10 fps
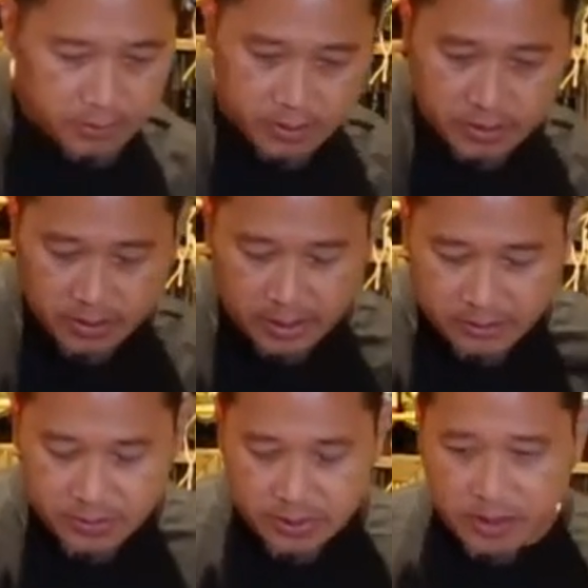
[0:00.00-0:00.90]
this kind
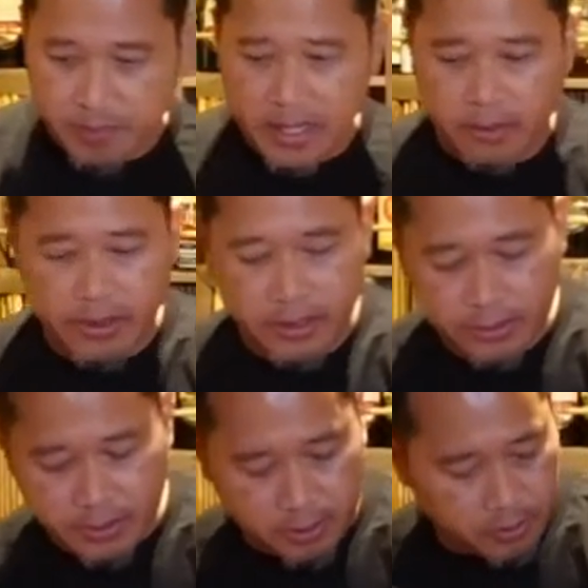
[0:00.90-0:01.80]
of sticky batter in here.
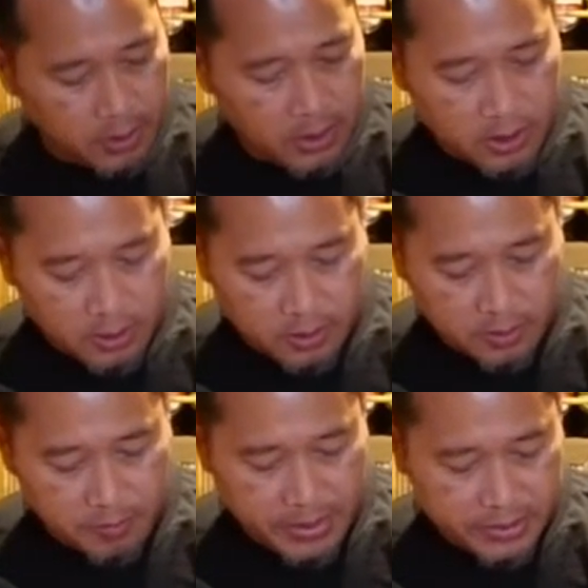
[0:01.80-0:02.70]
So
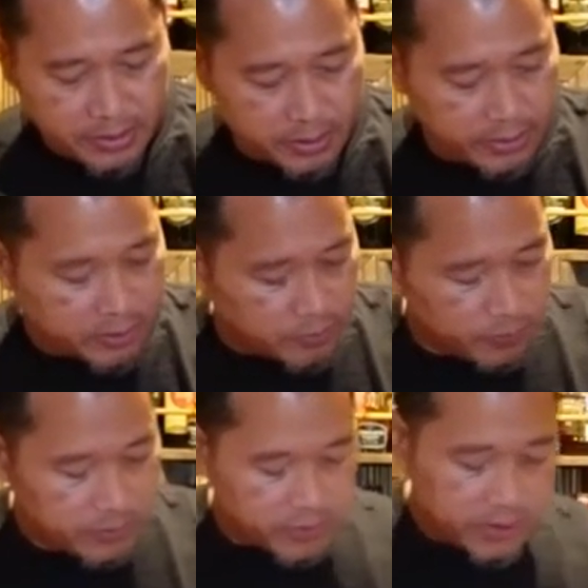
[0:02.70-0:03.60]
basically it's
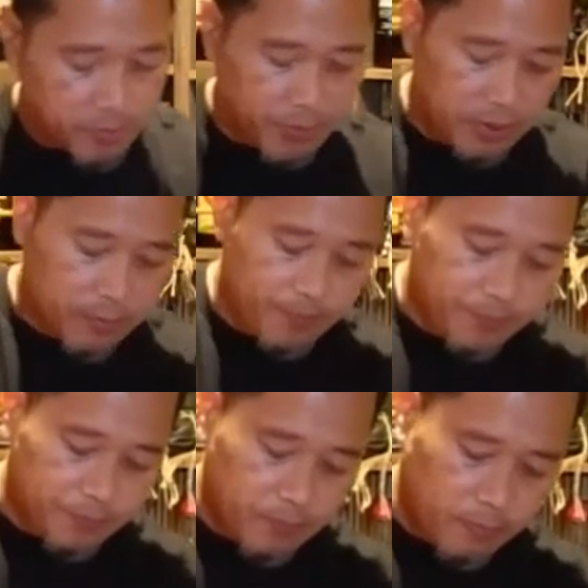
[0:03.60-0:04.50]
real simple.
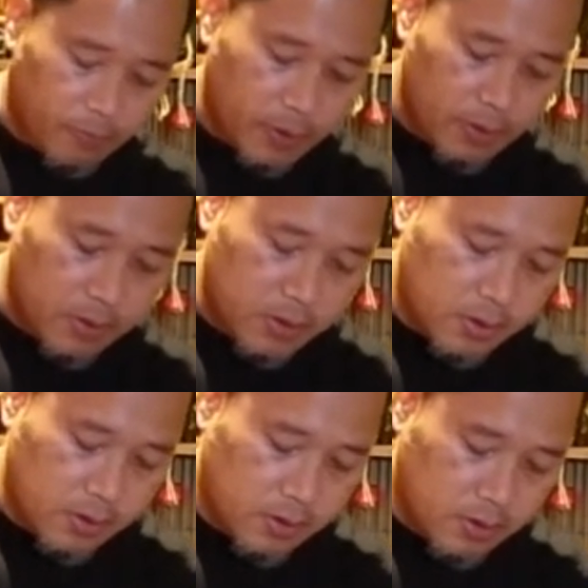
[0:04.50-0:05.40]

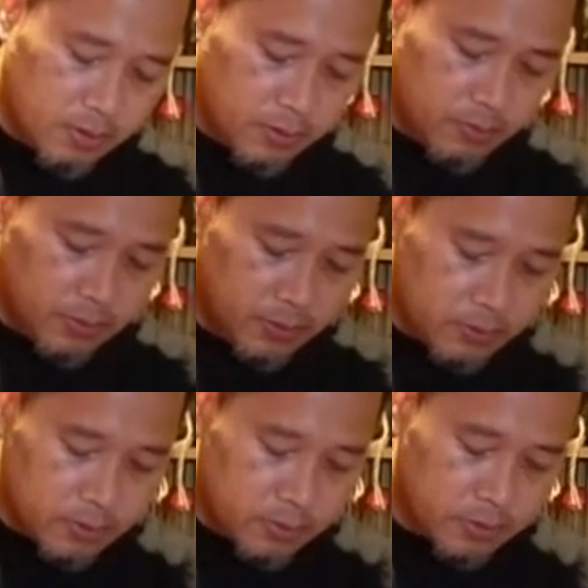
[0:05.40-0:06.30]

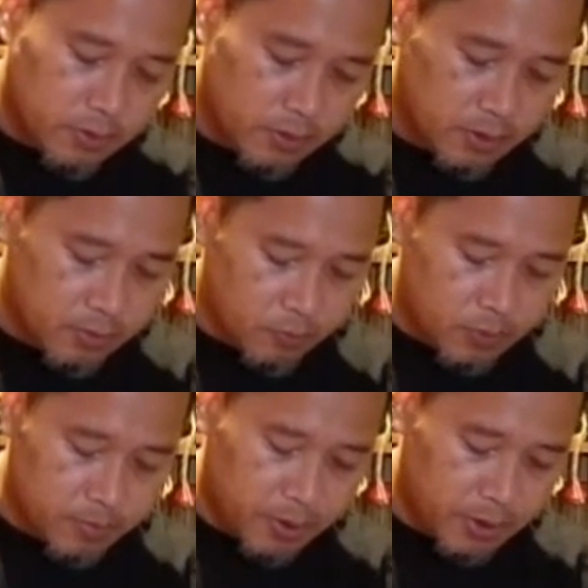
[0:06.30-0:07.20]
Do
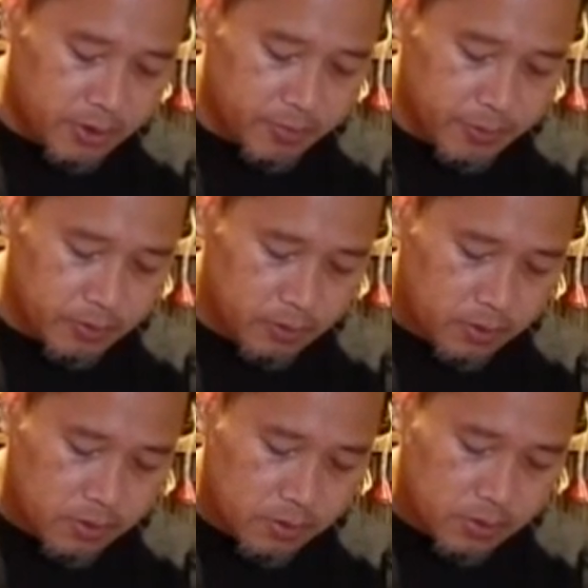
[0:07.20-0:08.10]
1 bar spoon
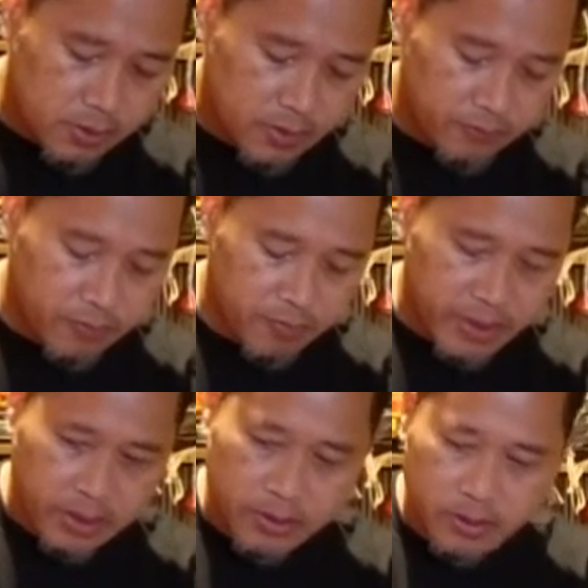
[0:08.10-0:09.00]
of the
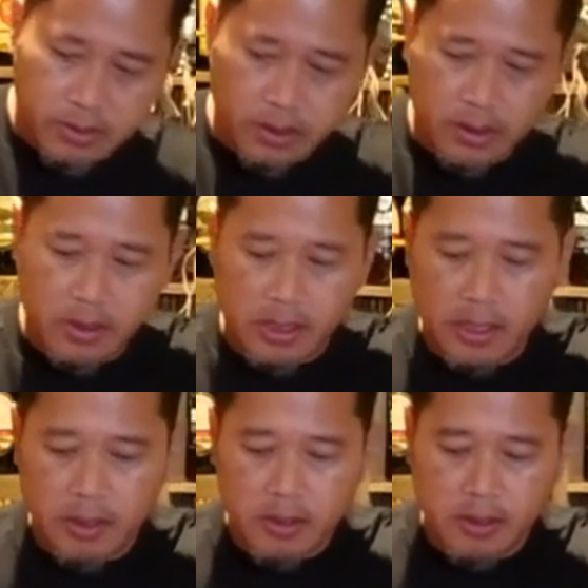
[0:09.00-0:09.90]
mix
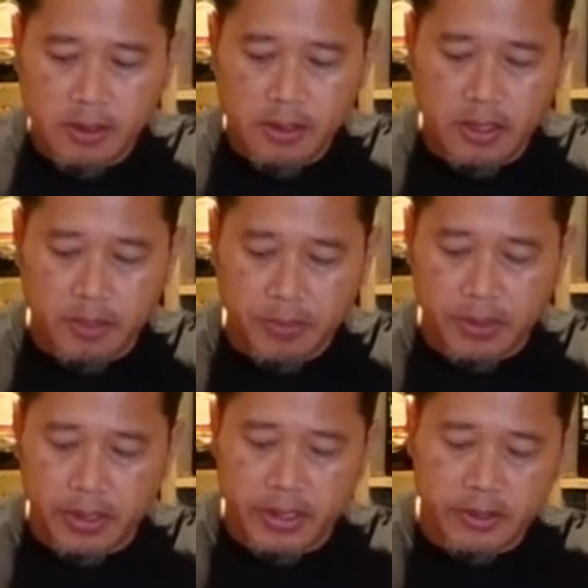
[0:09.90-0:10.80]
and
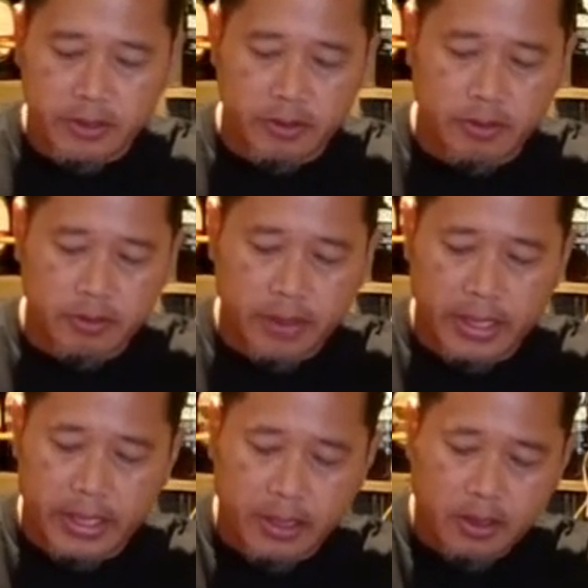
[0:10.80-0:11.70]
put it into
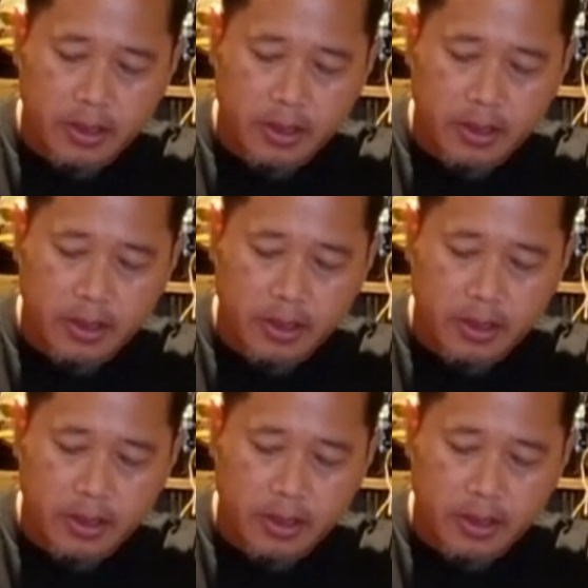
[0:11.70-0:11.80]
a